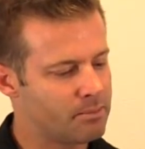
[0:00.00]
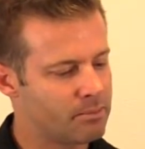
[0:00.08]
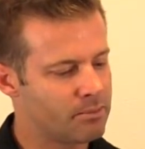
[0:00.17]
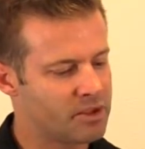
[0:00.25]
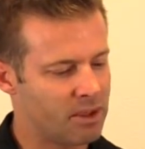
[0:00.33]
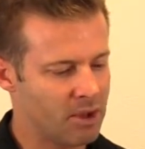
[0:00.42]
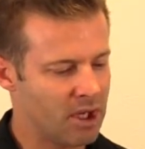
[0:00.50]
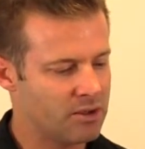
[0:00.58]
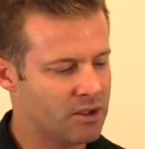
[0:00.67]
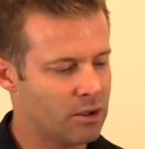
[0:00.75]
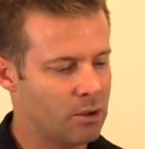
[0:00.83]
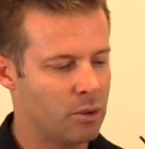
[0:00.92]
Something
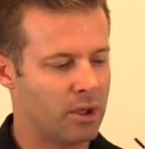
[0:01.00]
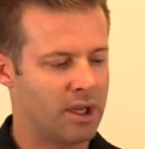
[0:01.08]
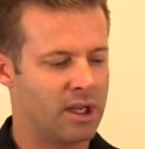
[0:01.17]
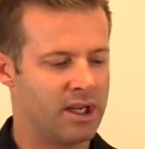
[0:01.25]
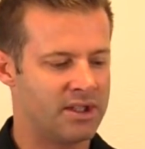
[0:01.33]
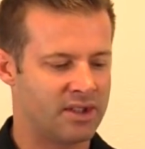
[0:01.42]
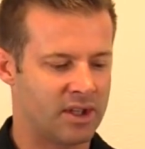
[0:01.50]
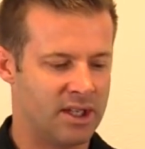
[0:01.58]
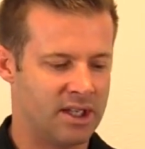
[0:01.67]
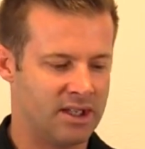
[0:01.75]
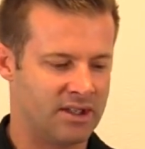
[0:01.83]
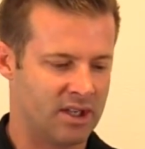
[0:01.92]
too is
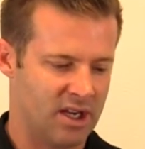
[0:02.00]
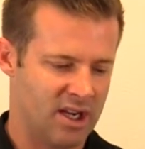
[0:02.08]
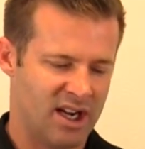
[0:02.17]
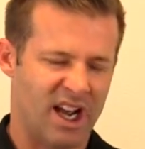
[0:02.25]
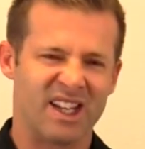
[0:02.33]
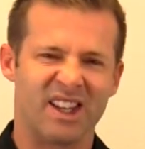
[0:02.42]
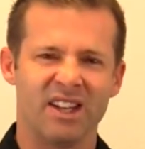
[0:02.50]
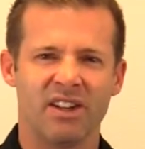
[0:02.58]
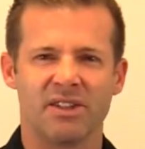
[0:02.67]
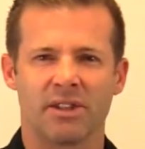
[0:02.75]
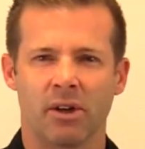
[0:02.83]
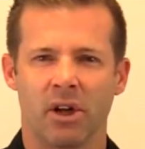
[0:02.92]
these, I think
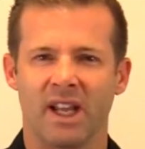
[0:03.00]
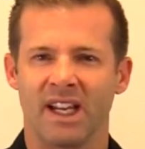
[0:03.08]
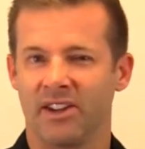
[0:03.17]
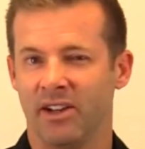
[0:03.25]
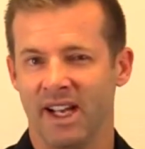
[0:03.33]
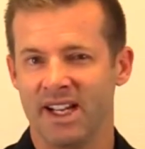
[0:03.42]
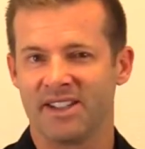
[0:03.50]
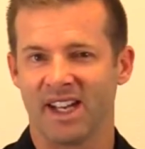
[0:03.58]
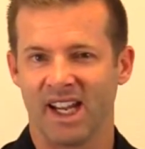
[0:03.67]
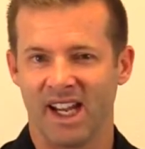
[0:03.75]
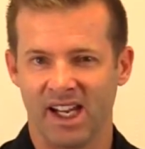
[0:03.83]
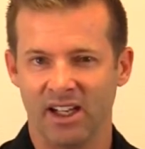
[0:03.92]
these are called like the
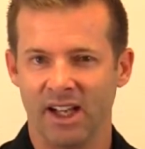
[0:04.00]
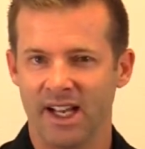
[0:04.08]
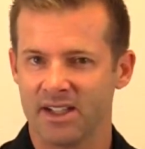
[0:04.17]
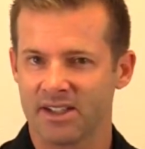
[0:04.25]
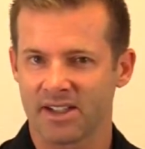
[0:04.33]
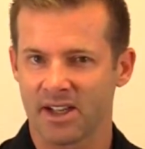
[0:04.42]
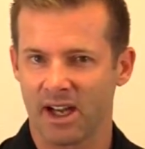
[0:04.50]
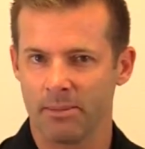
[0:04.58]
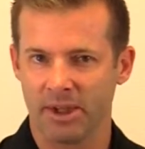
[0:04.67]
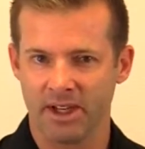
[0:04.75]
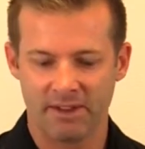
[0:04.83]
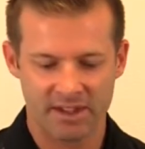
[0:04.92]
lacing inlets, I
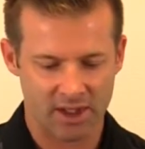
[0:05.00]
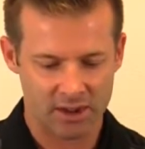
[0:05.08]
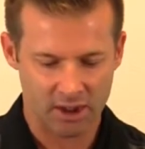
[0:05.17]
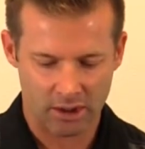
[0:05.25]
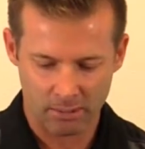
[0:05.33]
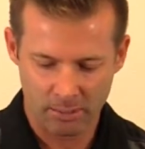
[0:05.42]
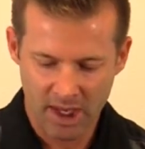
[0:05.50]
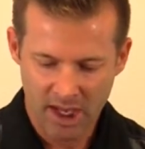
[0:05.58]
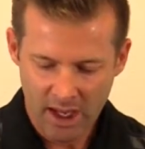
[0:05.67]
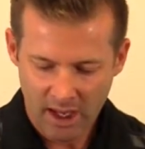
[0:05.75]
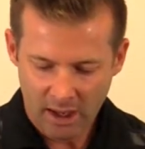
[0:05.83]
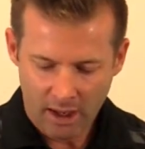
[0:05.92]
believe is the term.
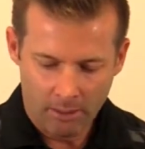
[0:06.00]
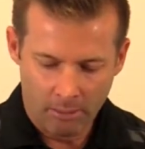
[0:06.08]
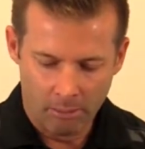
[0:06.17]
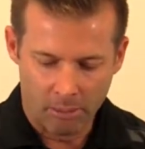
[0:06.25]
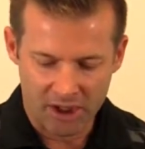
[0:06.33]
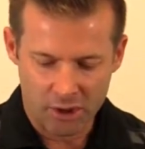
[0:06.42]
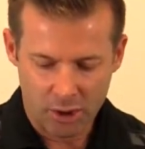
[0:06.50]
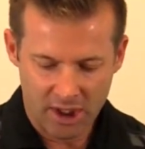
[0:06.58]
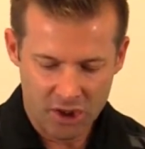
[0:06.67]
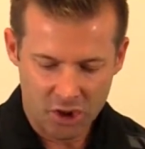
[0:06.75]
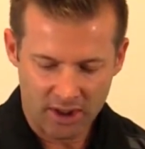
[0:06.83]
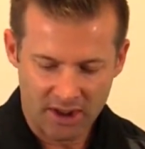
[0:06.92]
But
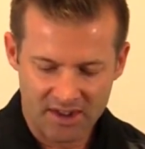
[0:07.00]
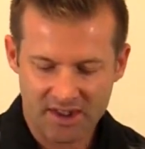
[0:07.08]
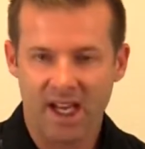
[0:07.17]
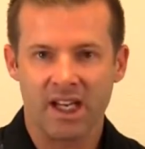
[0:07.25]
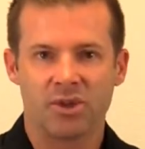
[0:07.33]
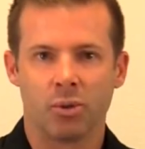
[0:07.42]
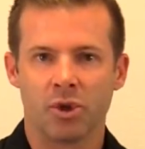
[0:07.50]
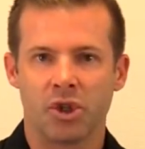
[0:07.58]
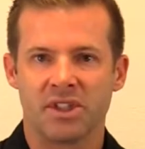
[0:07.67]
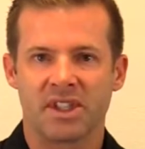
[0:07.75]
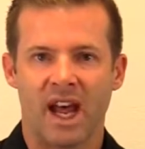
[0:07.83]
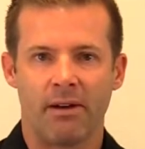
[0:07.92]
traditionally the skates will
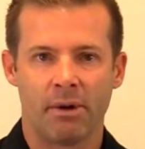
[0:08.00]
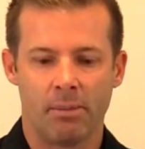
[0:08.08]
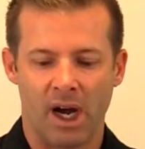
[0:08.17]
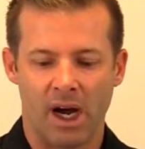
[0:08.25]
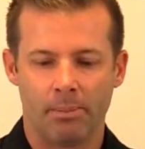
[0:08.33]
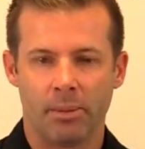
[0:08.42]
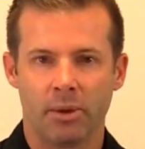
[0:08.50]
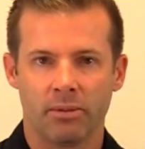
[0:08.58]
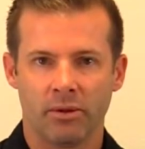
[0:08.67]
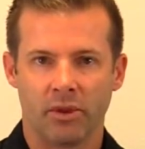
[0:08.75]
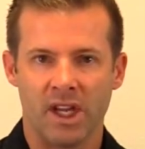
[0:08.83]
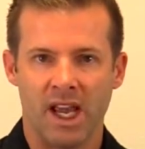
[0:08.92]
just have them up
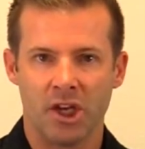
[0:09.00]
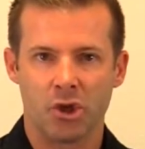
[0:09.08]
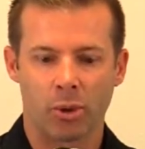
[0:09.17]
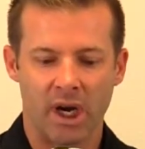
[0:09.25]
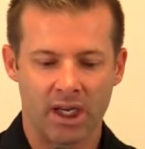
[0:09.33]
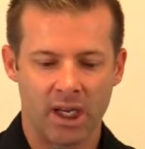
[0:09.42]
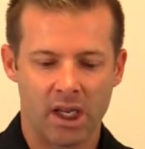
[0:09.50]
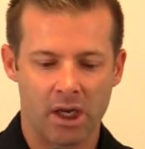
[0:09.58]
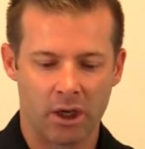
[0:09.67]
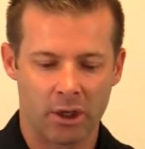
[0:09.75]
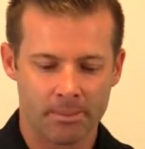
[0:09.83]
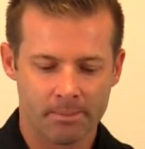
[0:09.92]
the edge right
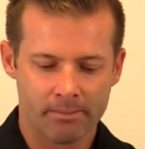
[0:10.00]
here.